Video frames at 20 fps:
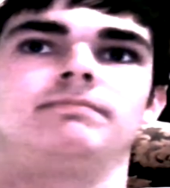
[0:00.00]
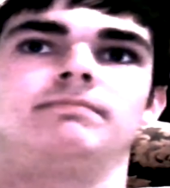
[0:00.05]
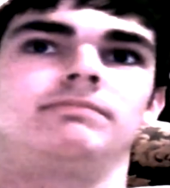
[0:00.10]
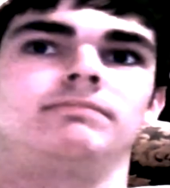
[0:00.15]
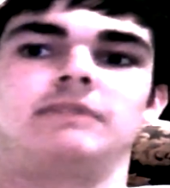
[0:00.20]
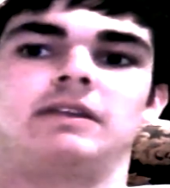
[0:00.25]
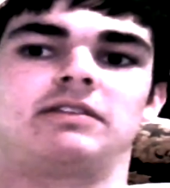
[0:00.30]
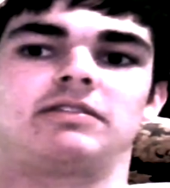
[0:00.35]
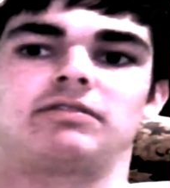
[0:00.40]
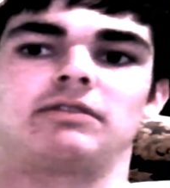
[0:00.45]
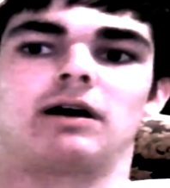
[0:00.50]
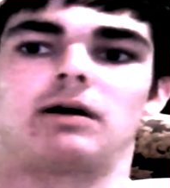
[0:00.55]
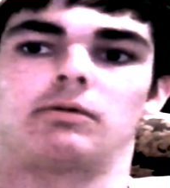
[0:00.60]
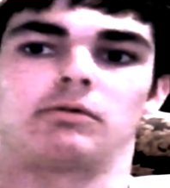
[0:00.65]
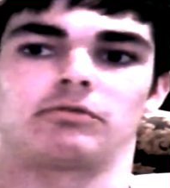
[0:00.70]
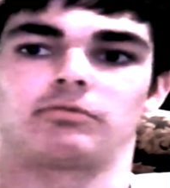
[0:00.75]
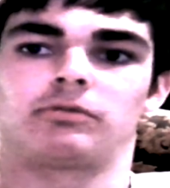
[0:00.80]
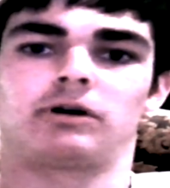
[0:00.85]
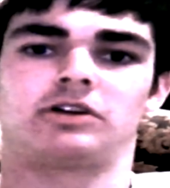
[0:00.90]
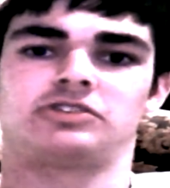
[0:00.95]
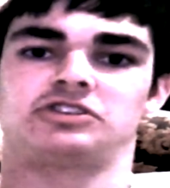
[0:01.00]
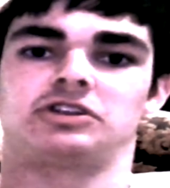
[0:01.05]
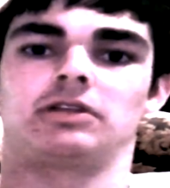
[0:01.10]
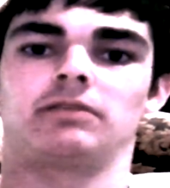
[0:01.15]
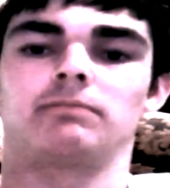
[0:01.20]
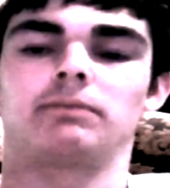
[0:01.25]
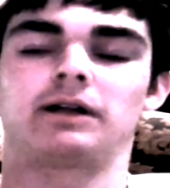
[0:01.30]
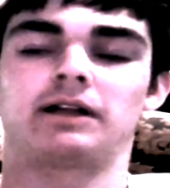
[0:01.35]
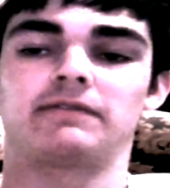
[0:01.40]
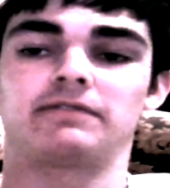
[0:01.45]
it's not worth watching.
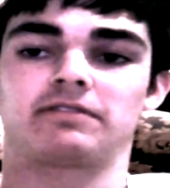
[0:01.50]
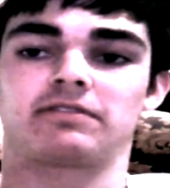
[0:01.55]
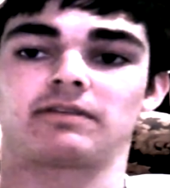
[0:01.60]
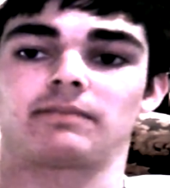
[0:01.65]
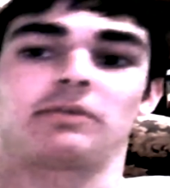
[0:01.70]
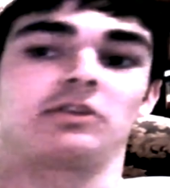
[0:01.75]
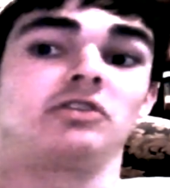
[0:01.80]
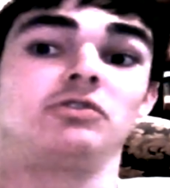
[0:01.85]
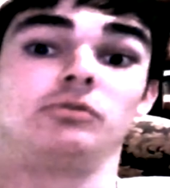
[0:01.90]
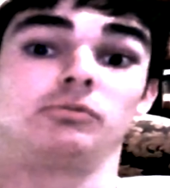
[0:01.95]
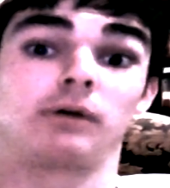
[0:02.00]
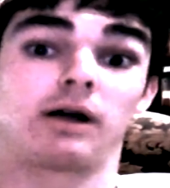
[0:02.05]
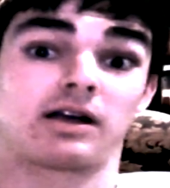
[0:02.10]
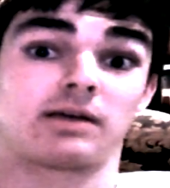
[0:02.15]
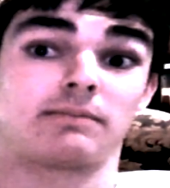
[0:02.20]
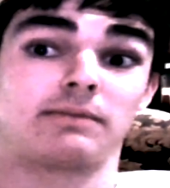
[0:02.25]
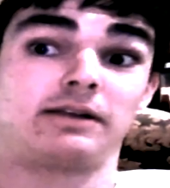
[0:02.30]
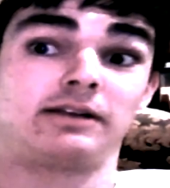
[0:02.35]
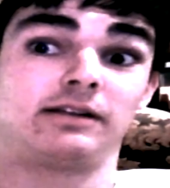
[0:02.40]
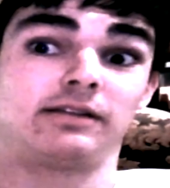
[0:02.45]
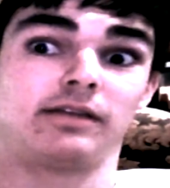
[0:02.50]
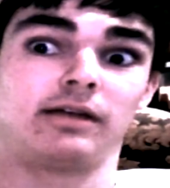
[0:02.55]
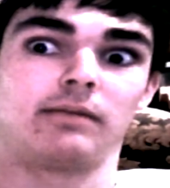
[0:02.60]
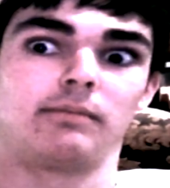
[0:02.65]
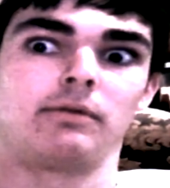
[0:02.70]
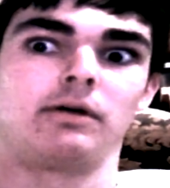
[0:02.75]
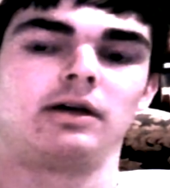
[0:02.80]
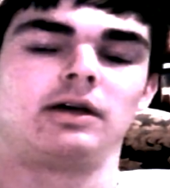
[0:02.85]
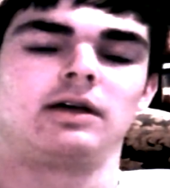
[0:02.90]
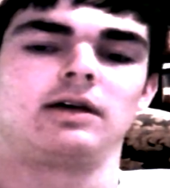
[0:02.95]
But if it's something you would recommend to
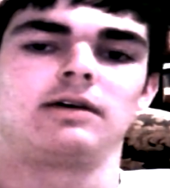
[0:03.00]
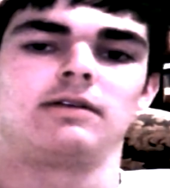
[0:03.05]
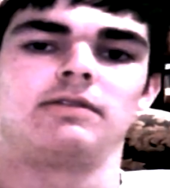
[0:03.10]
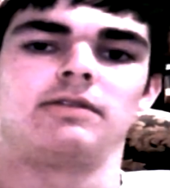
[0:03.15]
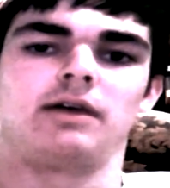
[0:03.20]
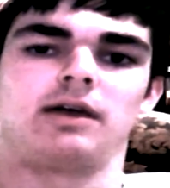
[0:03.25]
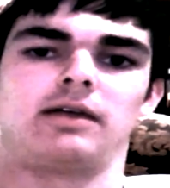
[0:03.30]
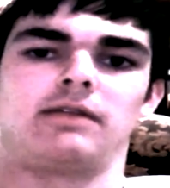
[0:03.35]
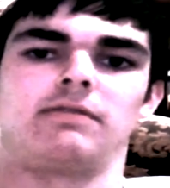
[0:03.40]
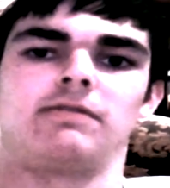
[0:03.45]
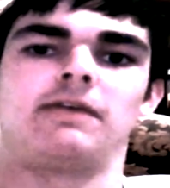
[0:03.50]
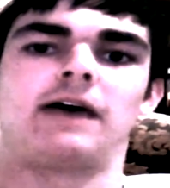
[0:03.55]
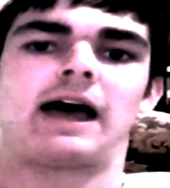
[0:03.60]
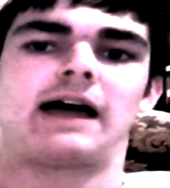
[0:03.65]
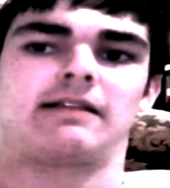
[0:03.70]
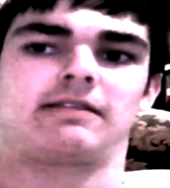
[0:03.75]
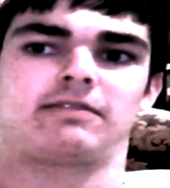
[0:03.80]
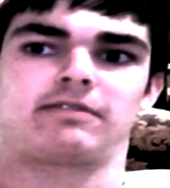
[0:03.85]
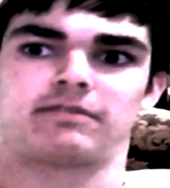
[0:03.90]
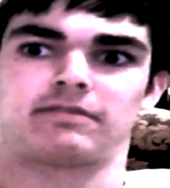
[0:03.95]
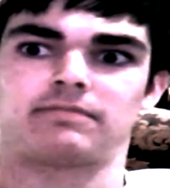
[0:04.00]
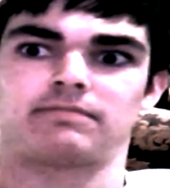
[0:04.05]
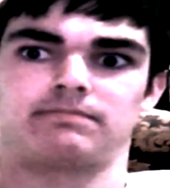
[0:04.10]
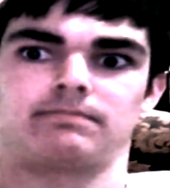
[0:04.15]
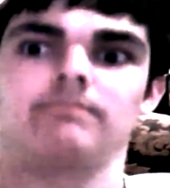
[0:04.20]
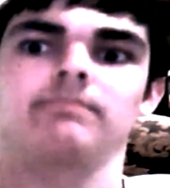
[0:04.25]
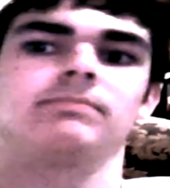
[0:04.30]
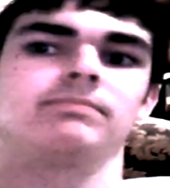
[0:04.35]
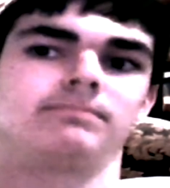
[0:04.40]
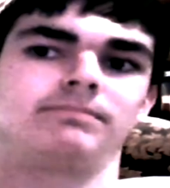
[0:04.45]
them, then that's
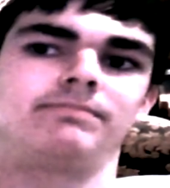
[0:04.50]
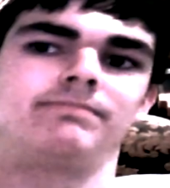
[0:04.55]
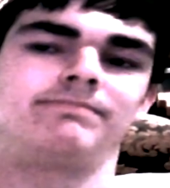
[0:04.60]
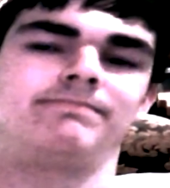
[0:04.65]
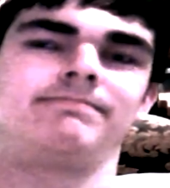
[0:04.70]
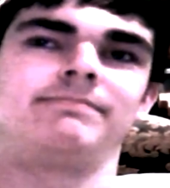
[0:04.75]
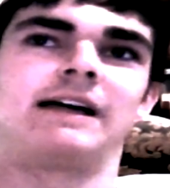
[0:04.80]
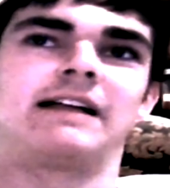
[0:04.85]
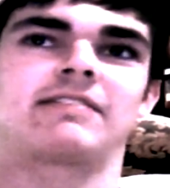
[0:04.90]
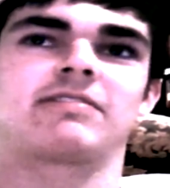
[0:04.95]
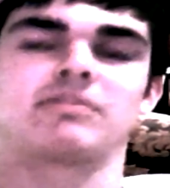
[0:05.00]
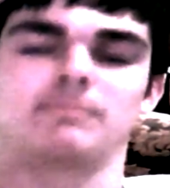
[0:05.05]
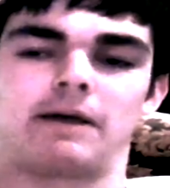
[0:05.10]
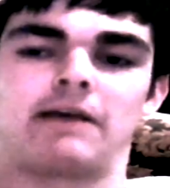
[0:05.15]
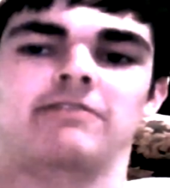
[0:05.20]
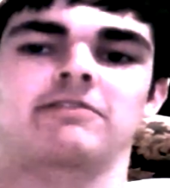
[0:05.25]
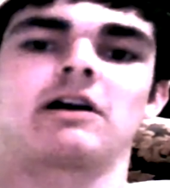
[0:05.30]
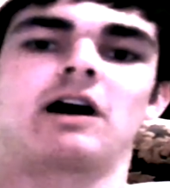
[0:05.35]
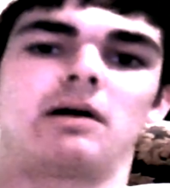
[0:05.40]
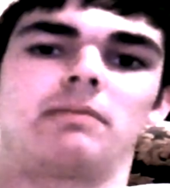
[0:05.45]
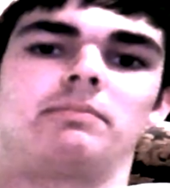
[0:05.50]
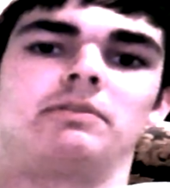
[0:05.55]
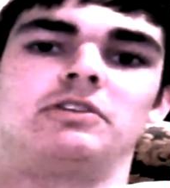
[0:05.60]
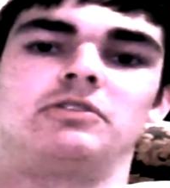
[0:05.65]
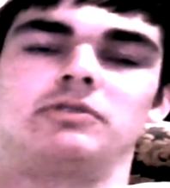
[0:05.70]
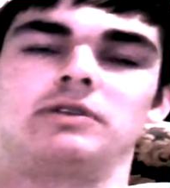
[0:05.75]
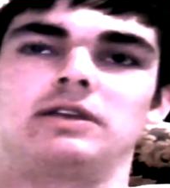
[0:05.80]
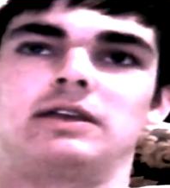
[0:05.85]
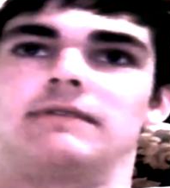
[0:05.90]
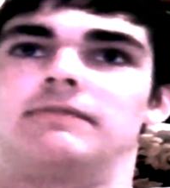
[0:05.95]
the best compliment
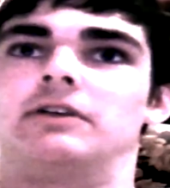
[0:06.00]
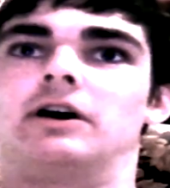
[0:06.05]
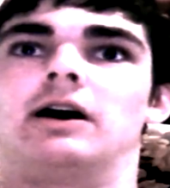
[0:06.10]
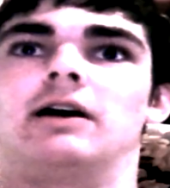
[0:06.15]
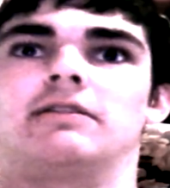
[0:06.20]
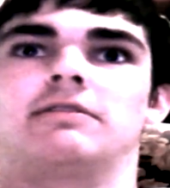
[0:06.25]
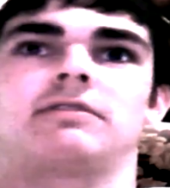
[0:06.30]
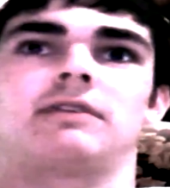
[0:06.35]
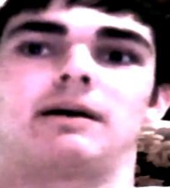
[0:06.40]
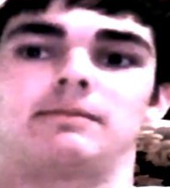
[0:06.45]
you can give to us.